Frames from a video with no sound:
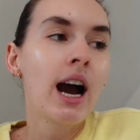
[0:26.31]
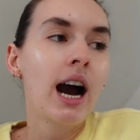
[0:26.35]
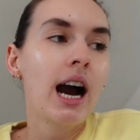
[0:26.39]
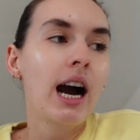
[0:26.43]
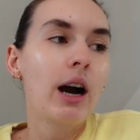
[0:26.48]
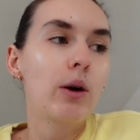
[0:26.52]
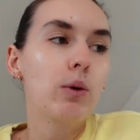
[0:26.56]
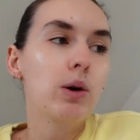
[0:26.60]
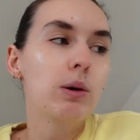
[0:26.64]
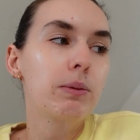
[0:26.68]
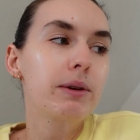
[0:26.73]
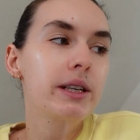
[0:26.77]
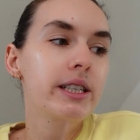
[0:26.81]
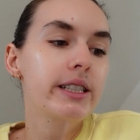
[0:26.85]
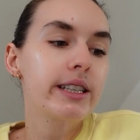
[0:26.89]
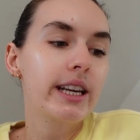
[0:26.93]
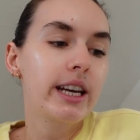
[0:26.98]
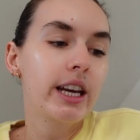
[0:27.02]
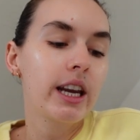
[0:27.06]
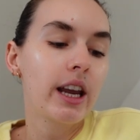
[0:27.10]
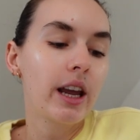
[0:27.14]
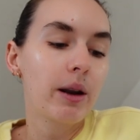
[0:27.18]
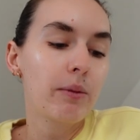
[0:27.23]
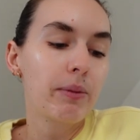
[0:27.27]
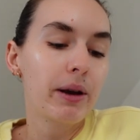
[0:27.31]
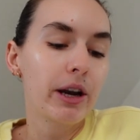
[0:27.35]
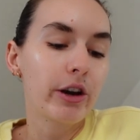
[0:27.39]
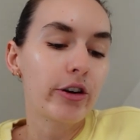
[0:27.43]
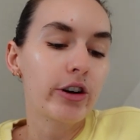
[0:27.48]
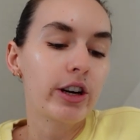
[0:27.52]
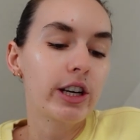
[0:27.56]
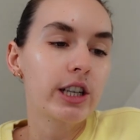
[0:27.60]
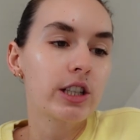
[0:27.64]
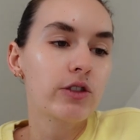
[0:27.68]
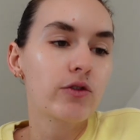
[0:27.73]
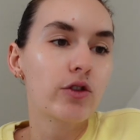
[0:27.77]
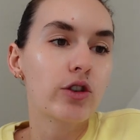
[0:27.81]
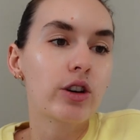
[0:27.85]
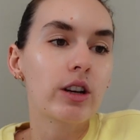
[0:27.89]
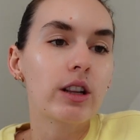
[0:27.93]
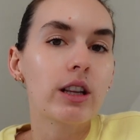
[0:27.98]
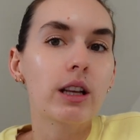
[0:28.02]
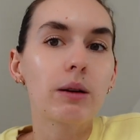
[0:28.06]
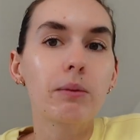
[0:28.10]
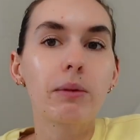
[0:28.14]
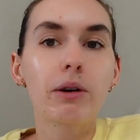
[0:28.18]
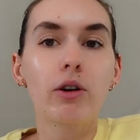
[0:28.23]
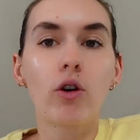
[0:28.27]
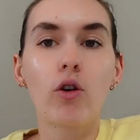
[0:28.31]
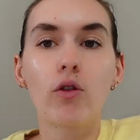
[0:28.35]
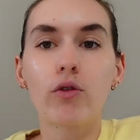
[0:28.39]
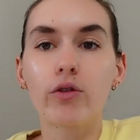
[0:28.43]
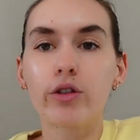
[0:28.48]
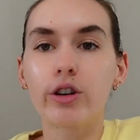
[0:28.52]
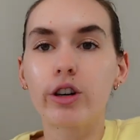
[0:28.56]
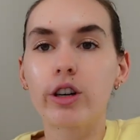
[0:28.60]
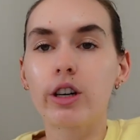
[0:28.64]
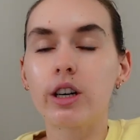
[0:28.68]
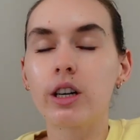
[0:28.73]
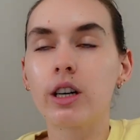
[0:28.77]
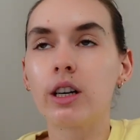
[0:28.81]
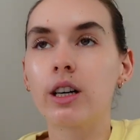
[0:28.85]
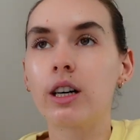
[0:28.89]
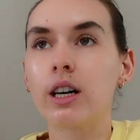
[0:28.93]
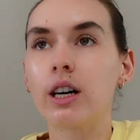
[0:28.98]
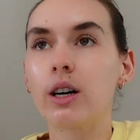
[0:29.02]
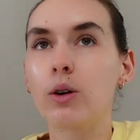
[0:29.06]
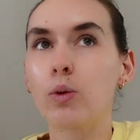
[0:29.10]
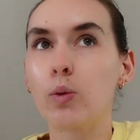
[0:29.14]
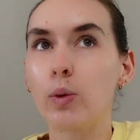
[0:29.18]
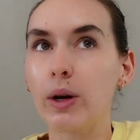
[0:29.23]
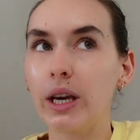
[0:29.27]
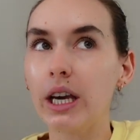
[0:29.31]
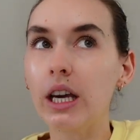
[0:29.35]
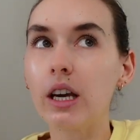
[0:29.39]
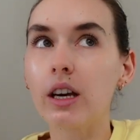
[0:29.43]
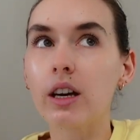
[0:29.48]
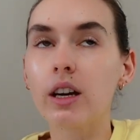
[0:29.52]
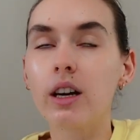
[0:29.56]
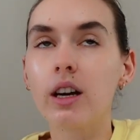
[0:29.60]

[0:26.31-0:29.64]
I will be staying in Paris for a little bit over a week.